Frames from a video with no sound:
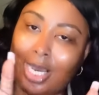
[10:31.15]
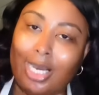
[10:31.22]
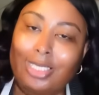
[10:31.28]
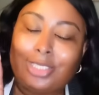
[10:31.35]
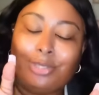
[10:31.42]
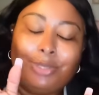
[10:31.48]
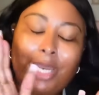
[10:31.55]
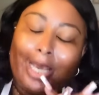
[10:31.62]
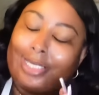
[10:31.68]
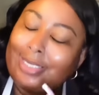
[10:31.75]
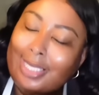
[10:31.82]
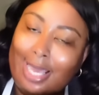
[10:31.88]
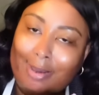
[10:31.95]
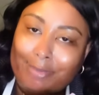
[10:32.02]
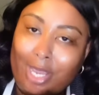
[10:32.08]
Until next
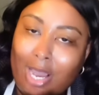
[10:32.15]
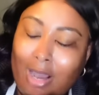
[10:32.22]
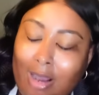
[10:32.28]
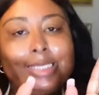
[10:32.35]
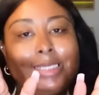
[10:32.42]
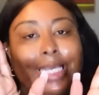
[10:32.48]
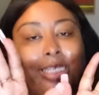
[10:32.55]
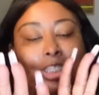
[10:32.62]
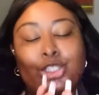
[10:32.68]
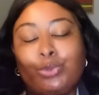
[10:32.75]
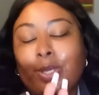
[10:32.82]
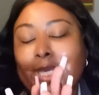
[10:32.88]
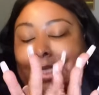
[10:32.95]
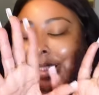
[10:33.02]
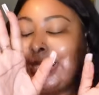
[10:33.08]
time, y'all. Stay
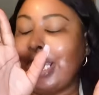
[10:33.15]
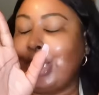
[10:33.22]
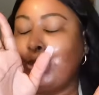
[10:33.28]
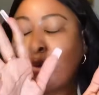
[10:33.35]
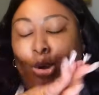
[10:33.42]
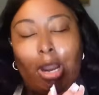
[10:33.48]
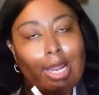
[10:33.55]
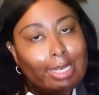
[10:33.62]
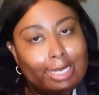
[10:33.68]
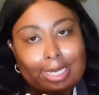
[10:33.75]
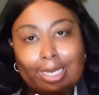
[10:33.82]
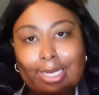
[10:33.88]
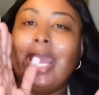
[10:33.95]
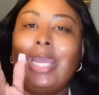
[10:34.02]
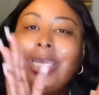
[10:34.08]
sweet, stay
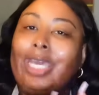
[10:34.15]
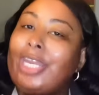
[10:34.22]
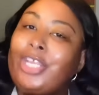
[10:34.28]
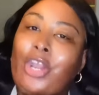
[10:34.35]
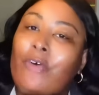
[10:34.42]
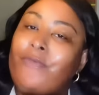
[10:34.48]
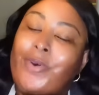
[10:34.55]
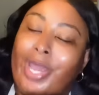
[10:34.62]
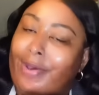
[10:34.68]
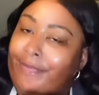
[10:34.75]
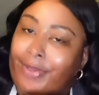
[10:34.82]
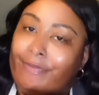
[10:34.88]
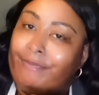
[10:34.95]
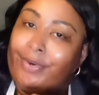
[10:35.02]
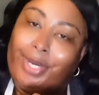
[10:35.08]
girly, and get in your
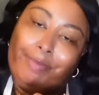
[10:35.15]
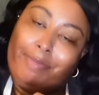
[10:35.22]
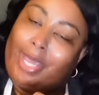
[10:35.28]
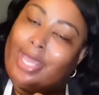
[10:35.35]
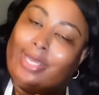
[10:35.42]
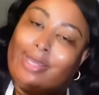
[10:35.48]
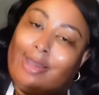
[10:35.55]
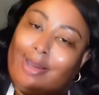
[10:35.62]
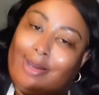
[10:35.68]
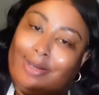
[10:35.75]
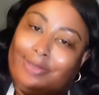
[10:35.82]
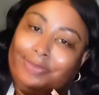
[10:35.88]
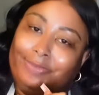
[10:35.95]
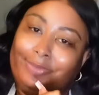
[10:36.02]
FabFitFun bag, y'all.